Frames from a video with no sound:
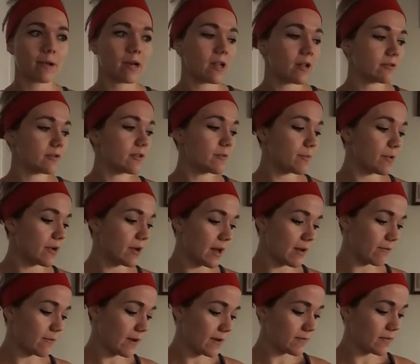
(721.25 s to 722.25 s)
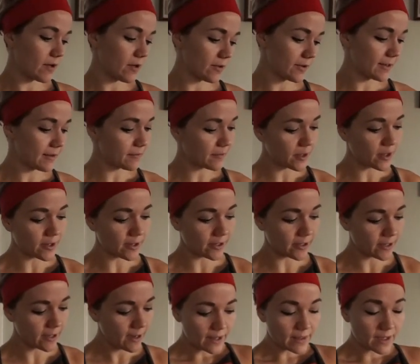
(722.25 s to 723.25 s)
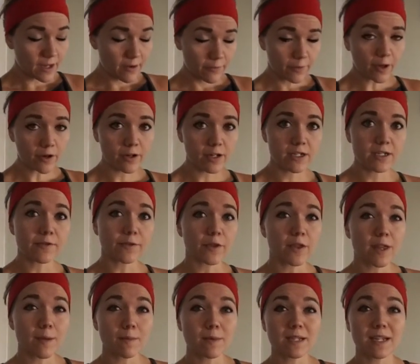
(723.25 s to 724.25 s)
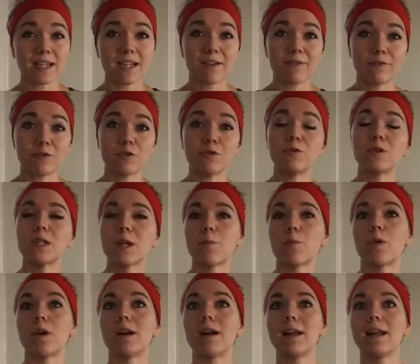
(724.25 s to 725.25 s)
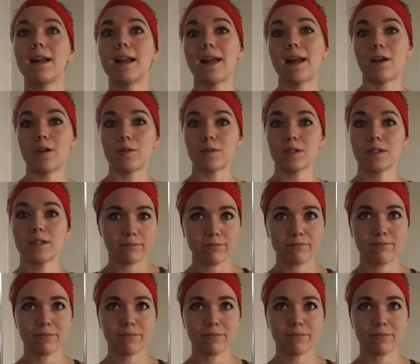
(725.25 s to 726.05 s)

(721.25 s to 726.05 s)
but I also put a $5 gift card and the gift card is for them to give to someone else.